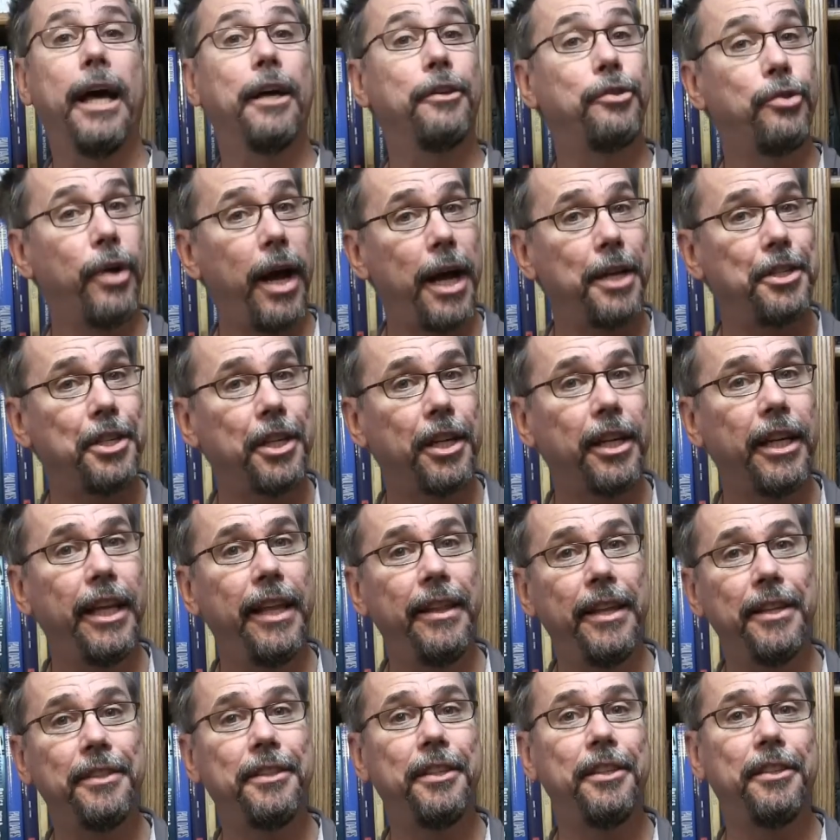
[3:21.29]
Now
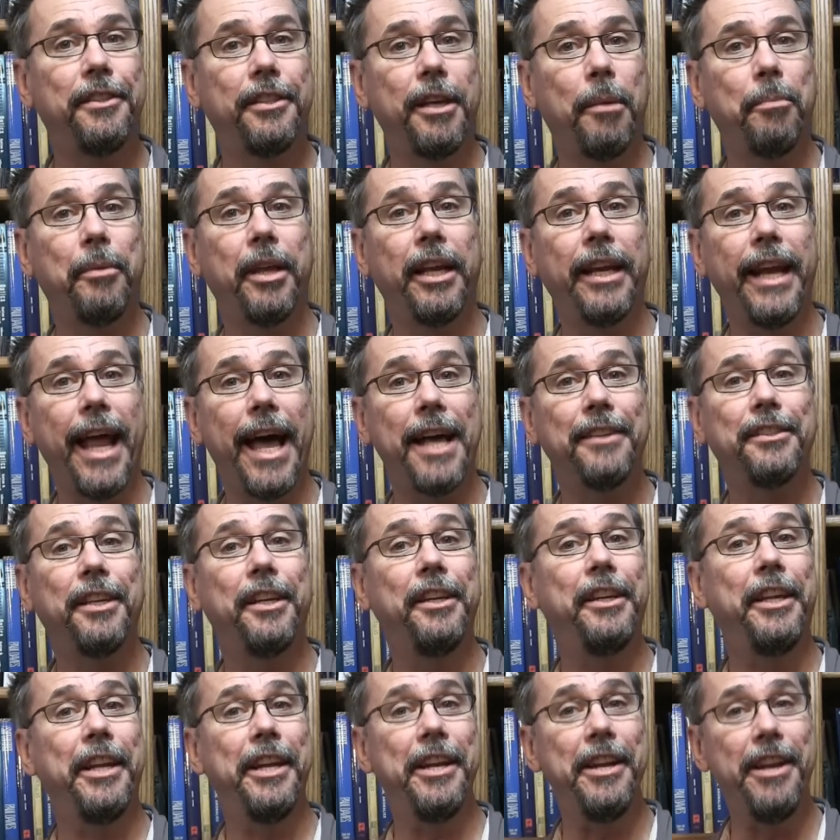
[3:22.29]
tragically, this is something
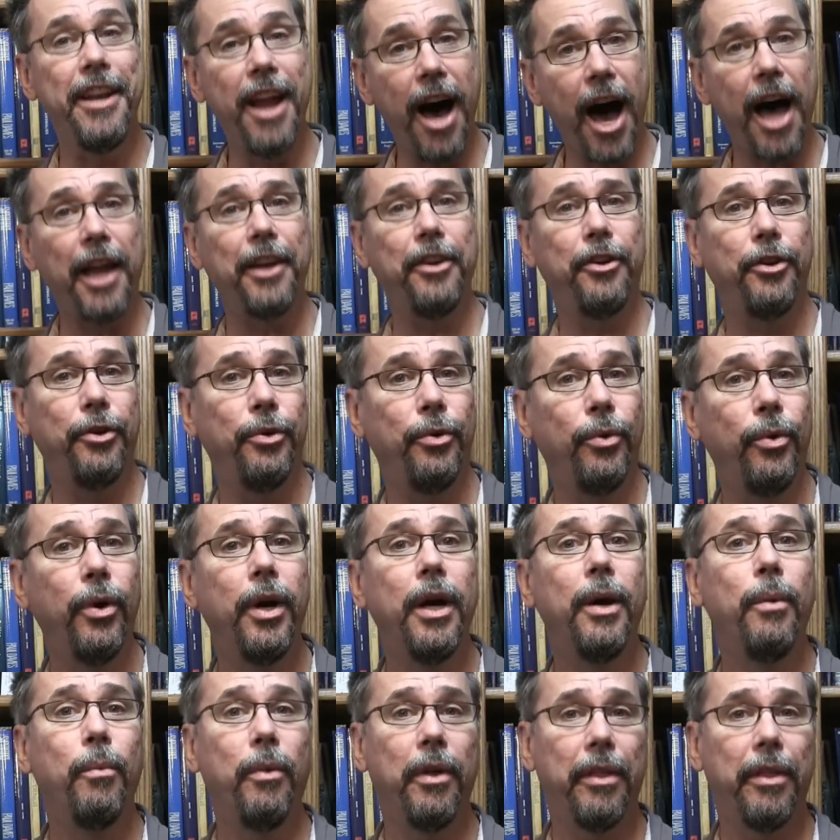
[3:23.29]
NASA did not do